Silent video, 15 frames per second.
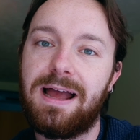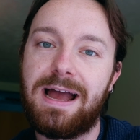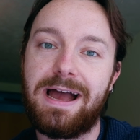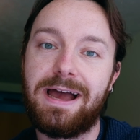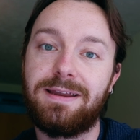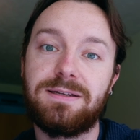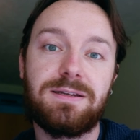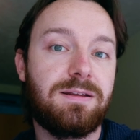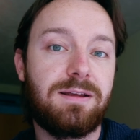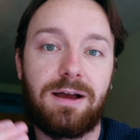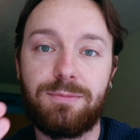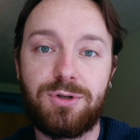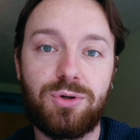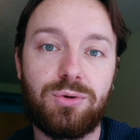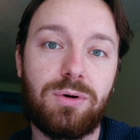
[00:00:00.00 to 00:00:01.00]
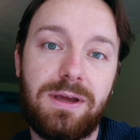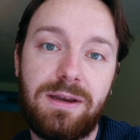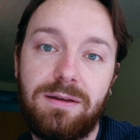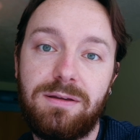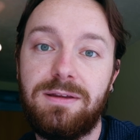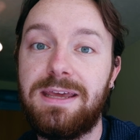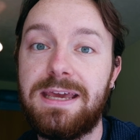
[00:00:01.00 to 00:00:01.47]
and I'm sure
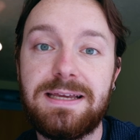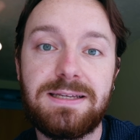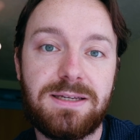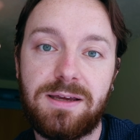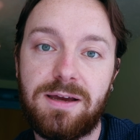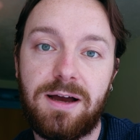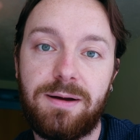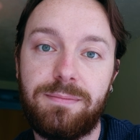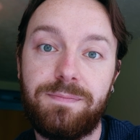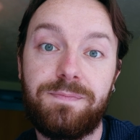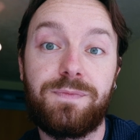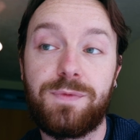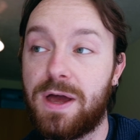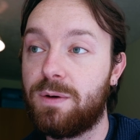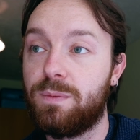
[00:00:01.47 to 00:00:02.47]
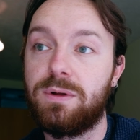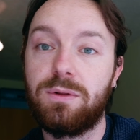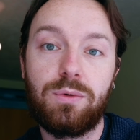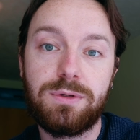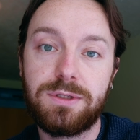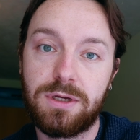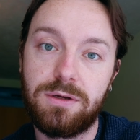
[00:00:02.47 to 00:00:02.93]
in years to come that will
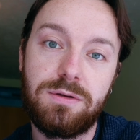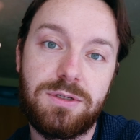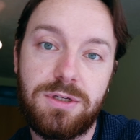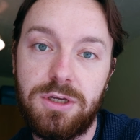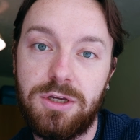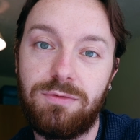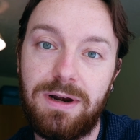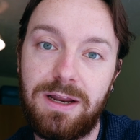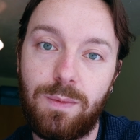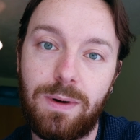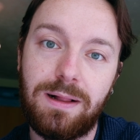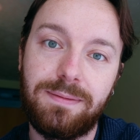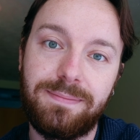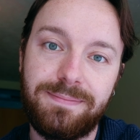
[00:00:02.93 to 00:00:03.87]
also suit you really well.